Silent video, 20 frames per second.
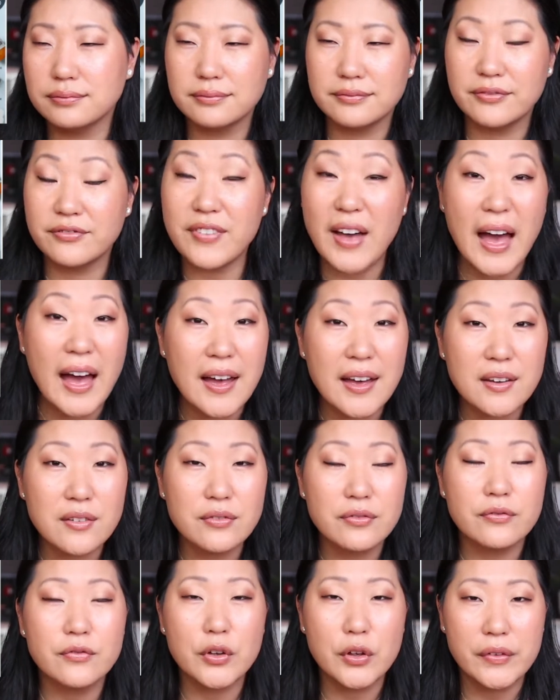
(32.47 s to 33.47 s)
5
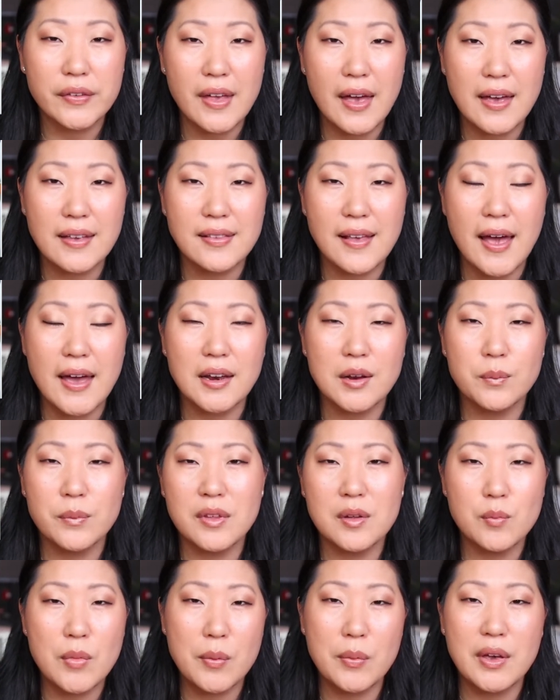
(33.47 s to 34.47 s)
full-size items
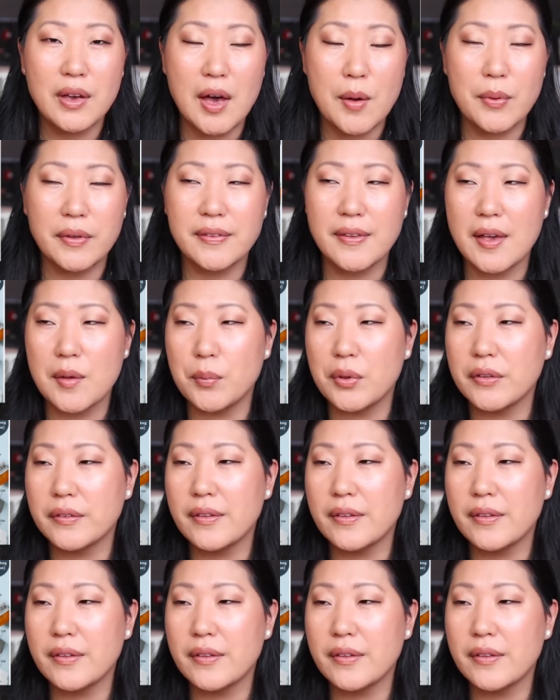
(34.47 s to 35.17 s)
and maybe a couple samples,